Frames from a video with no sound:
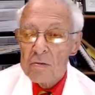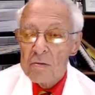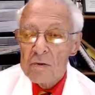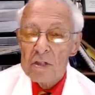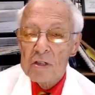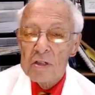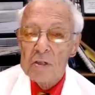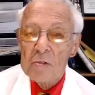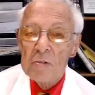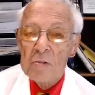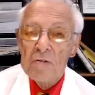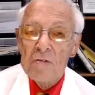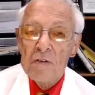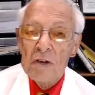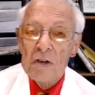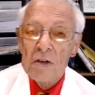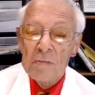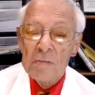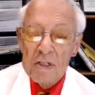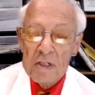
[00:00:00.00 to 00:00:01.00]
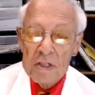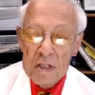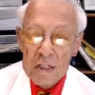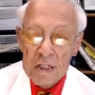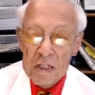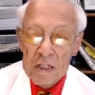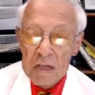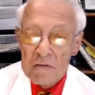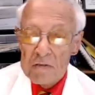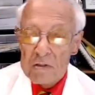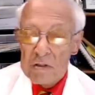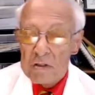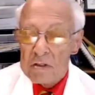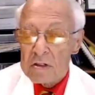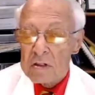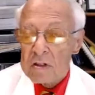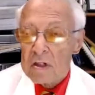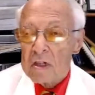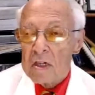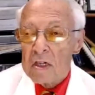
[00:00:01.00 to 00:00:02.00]
reasonable vitamin D
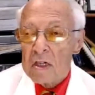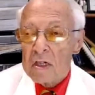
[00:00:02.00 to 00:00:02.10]
levels.